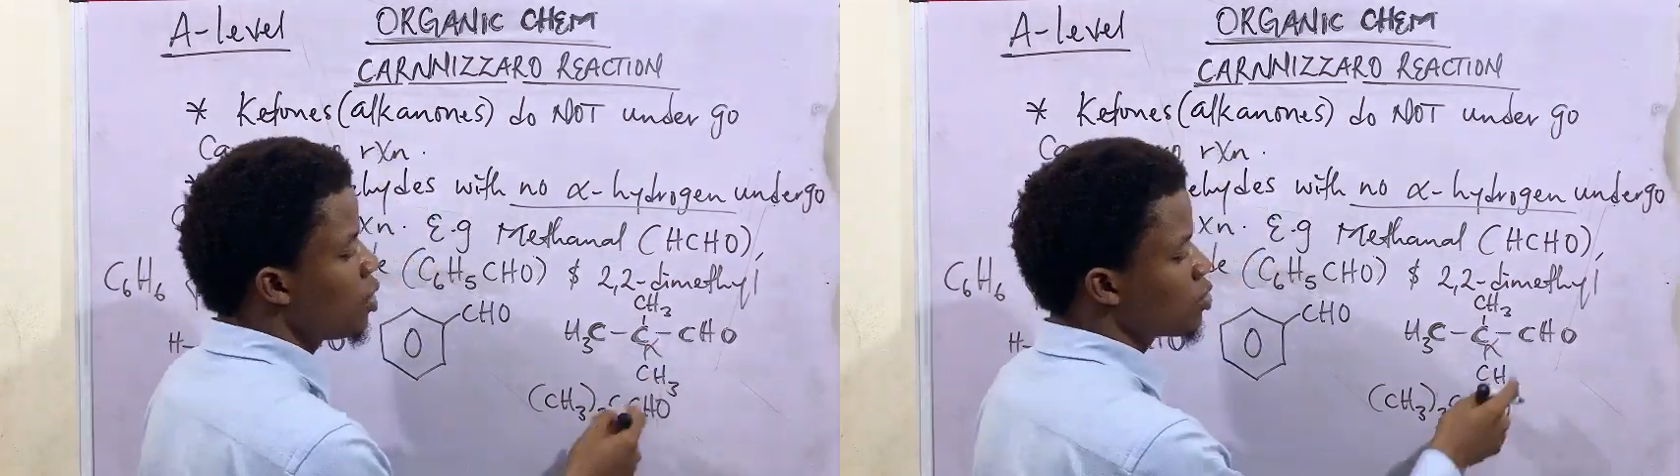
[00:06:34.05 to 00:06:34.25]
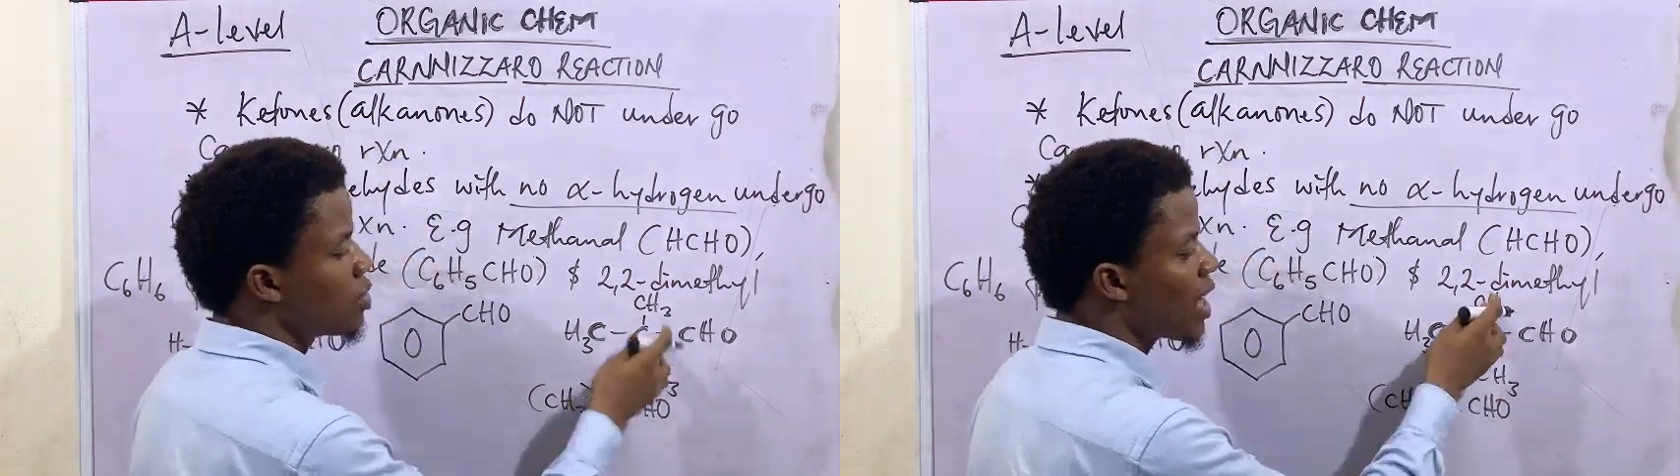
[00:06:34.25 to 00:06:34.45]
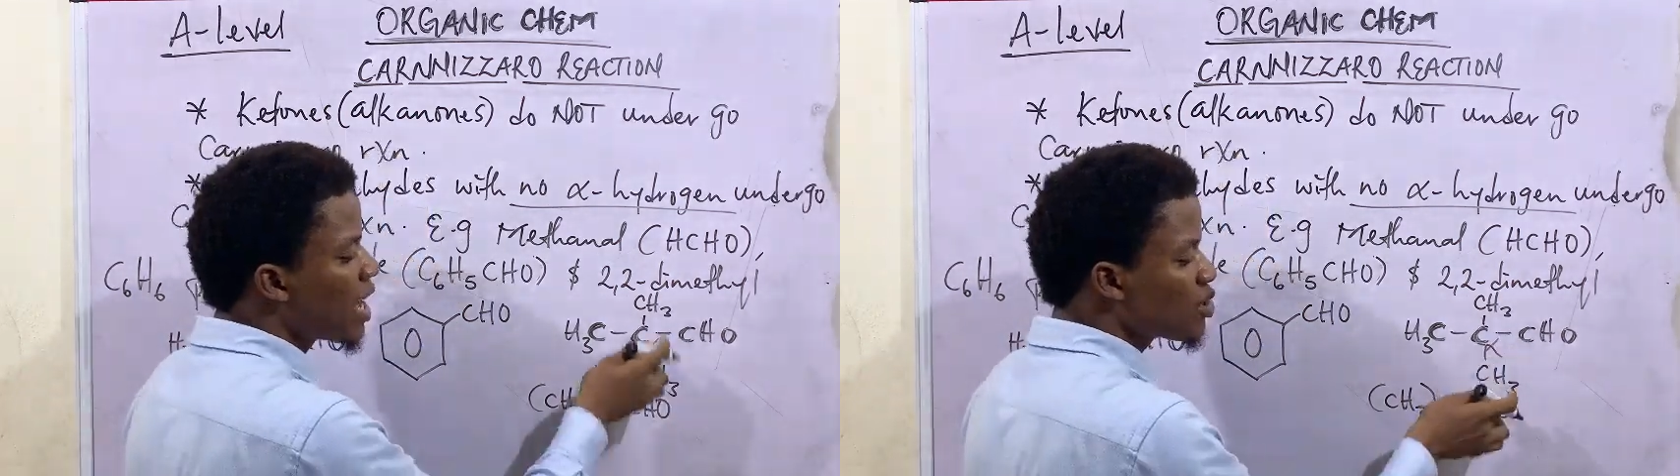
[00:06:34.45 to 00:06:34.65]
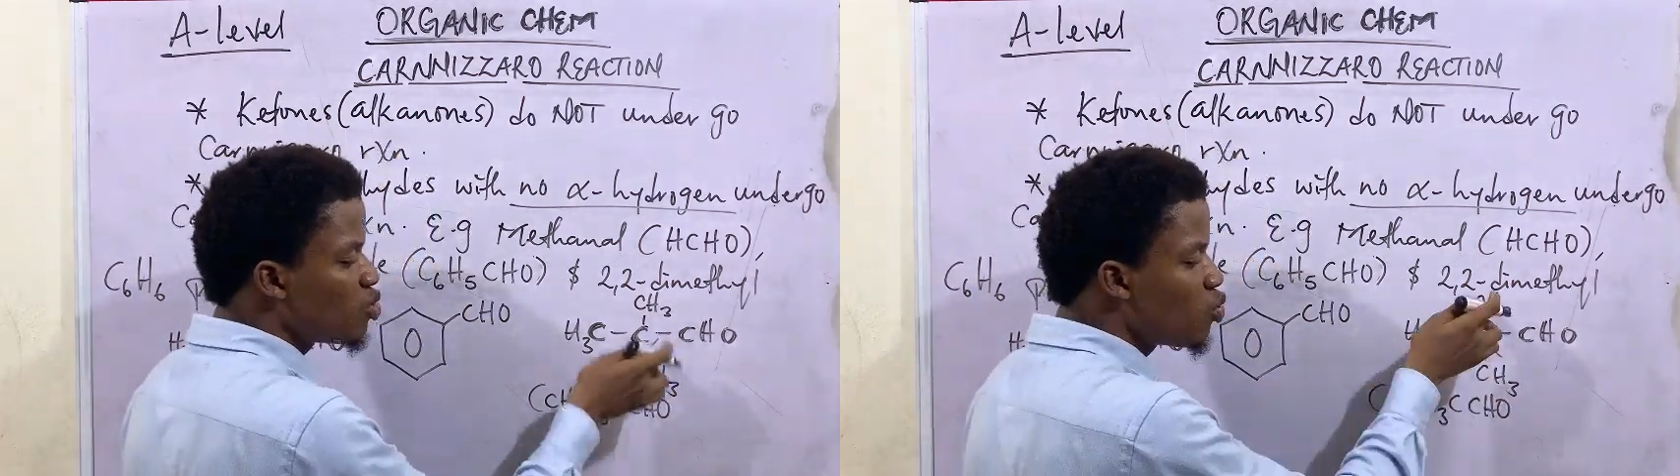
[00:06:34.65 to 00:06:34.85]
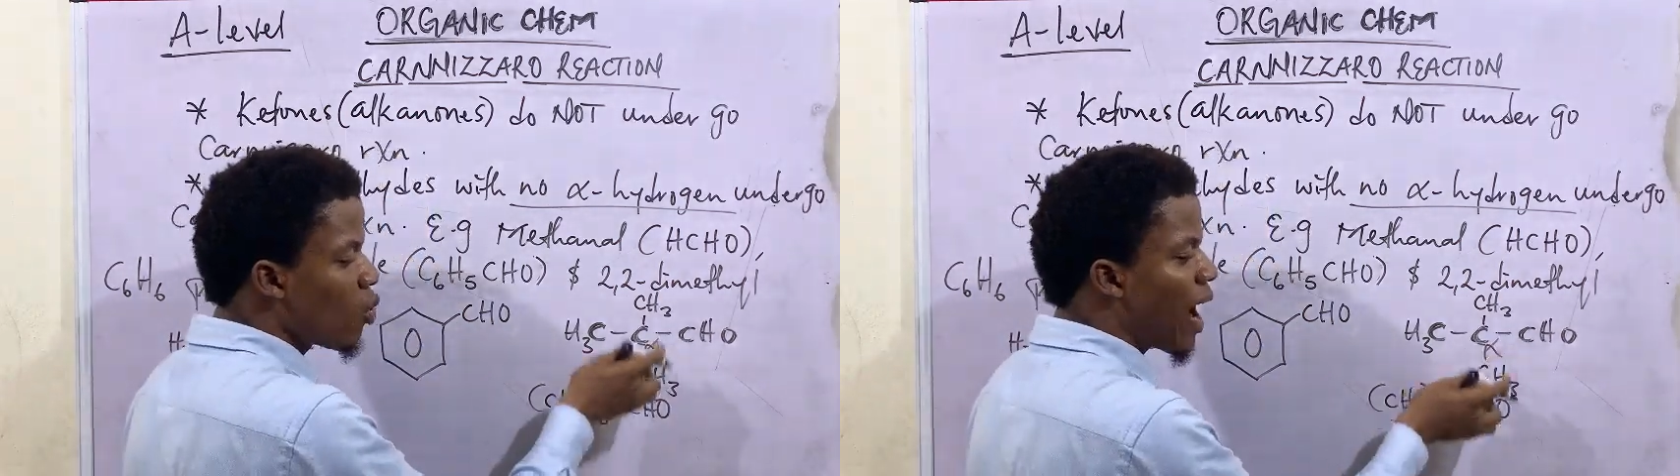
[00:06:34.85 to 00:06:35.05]
so it has
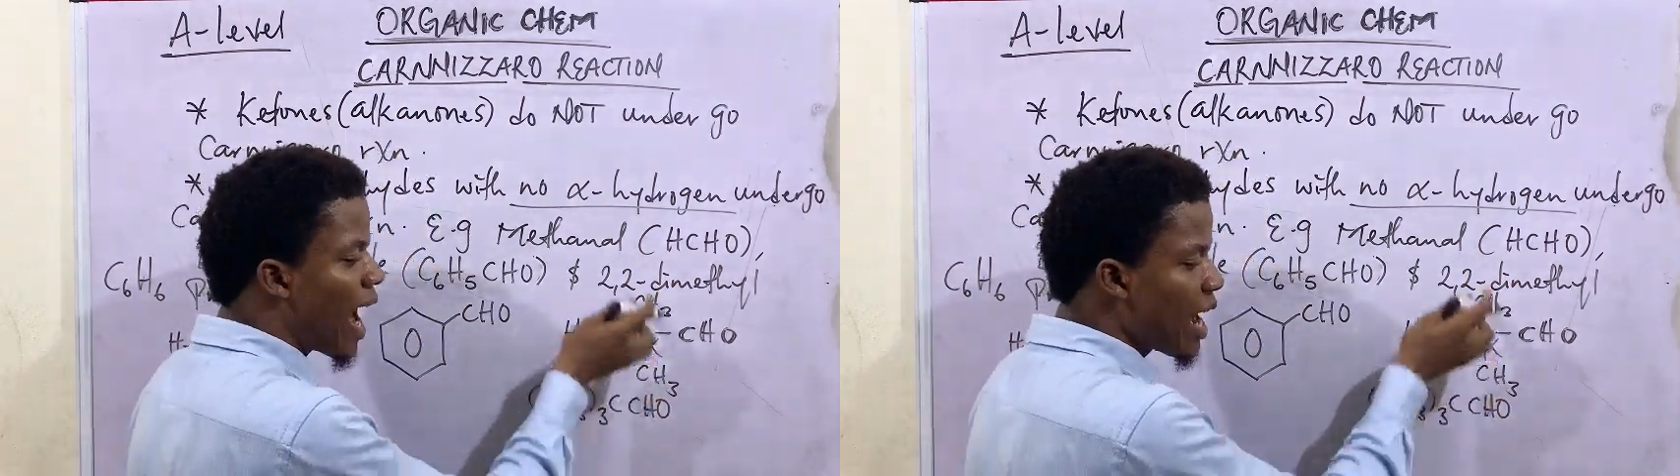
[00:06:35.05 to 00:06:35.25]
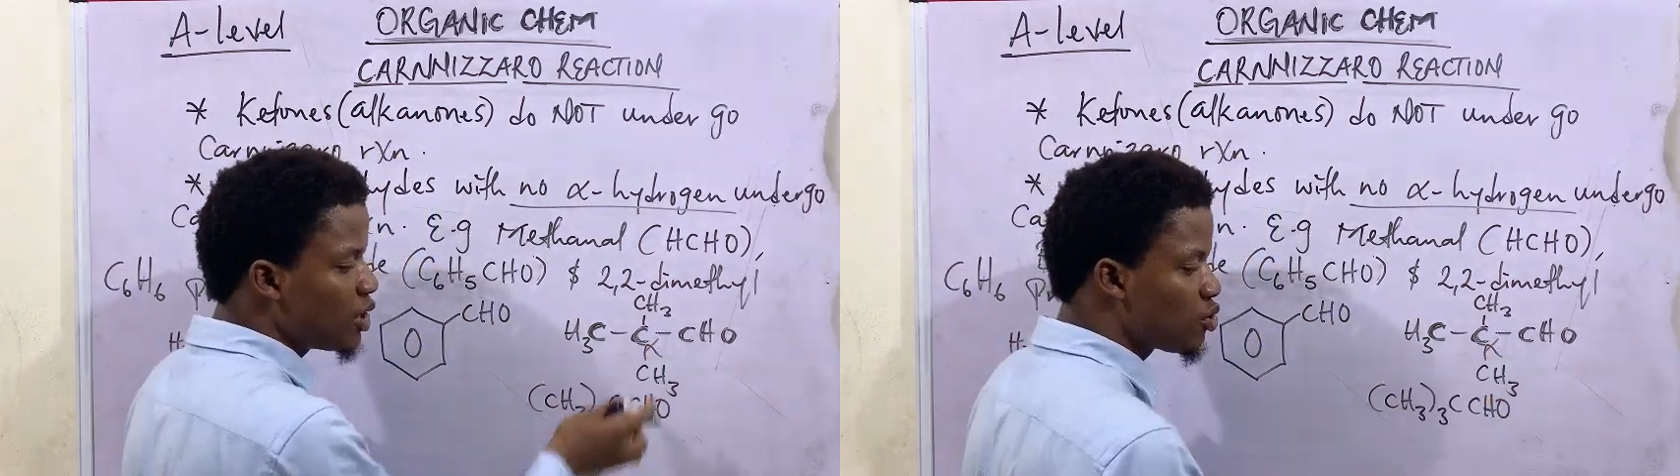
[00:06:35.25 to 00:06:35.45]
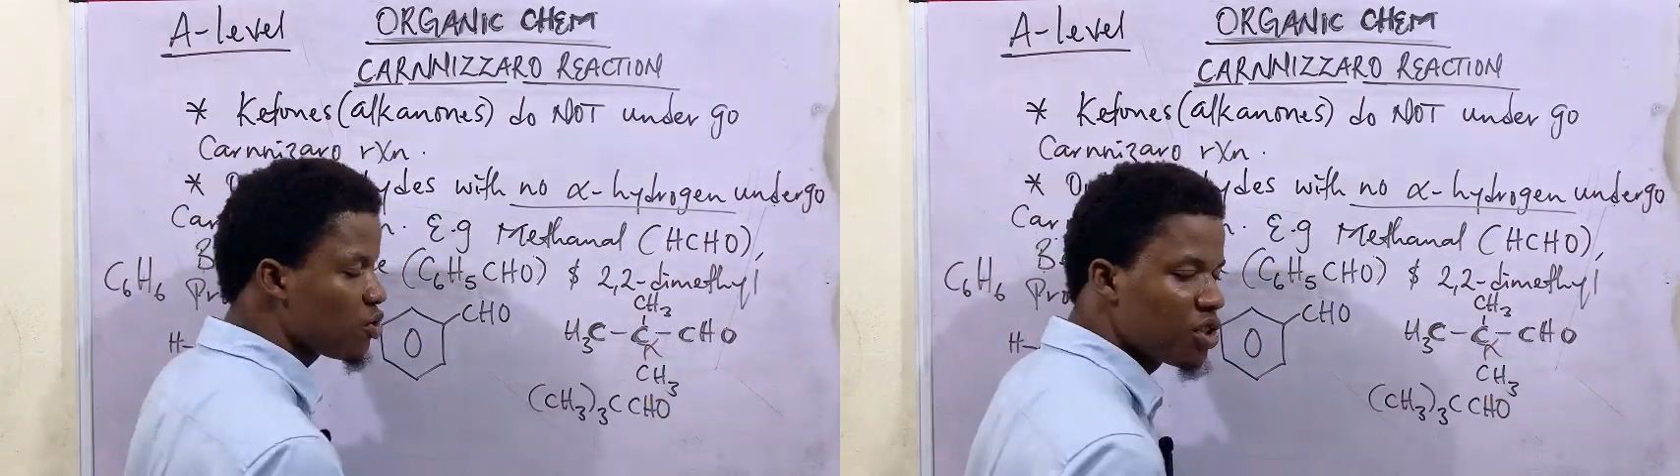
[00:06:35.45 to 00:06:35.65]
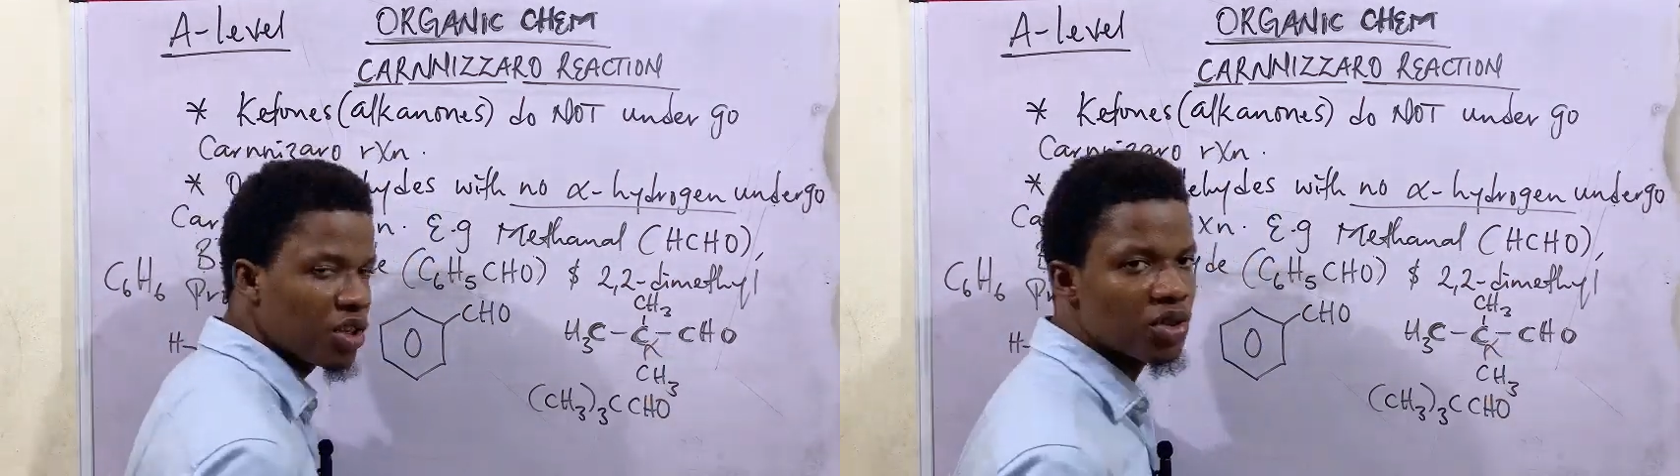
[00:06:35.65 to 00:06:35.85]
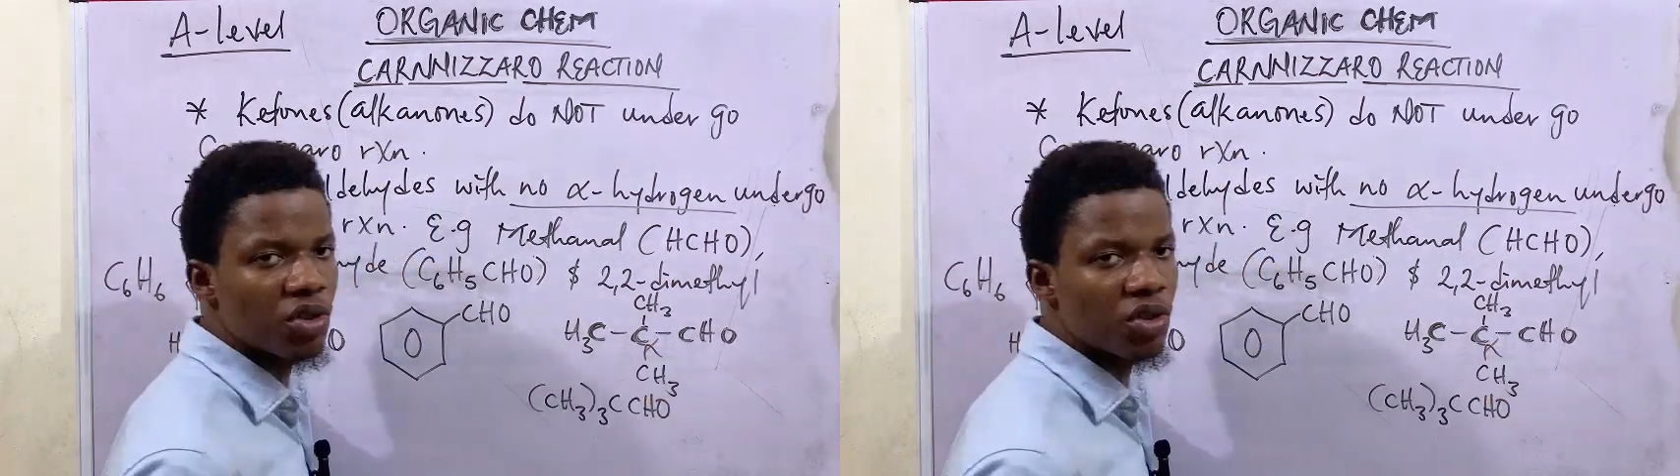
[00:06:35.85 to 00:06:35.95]
no hydrogen.